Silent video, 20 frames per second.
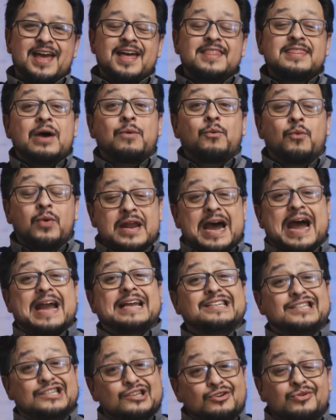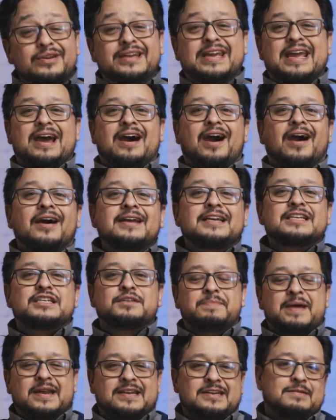That when I do get
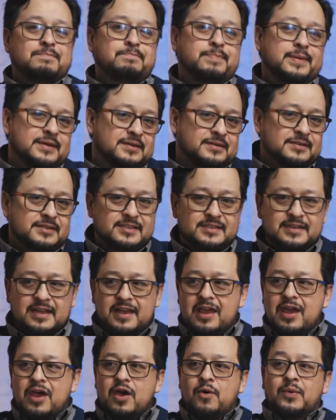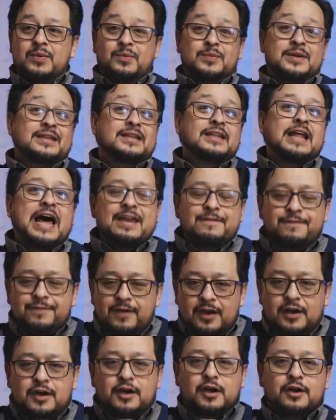unexpected bills, when, when life
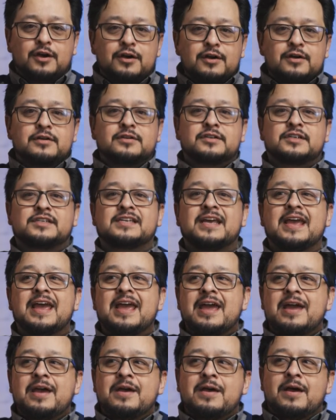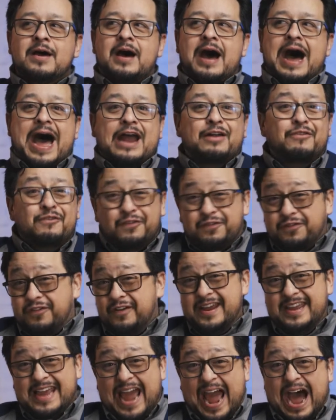occurs, I don't
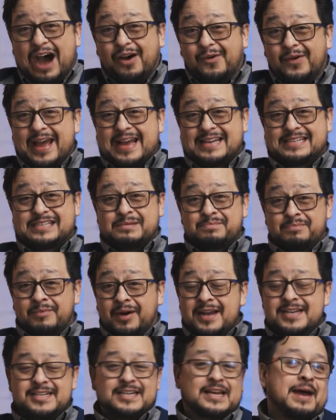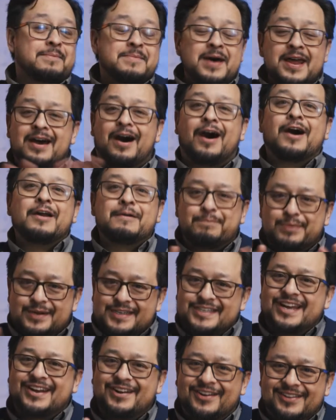freak out as much. Like, I'm not
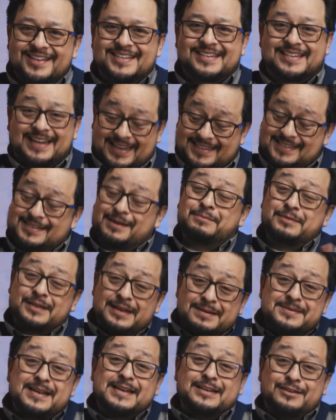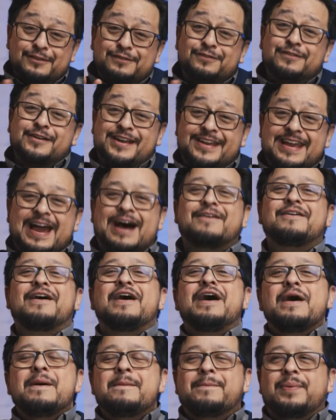100% on this, guys. Sometimes I do freak out.
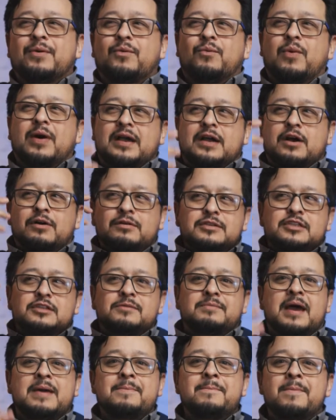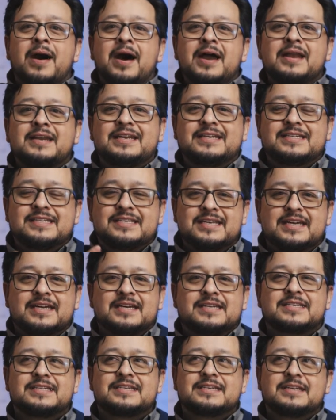But what goes through my mind is
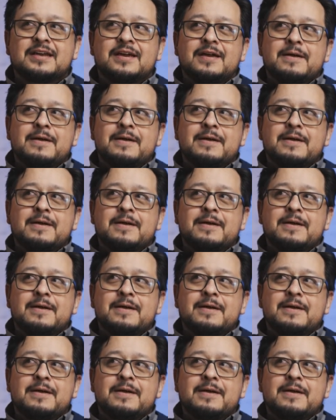this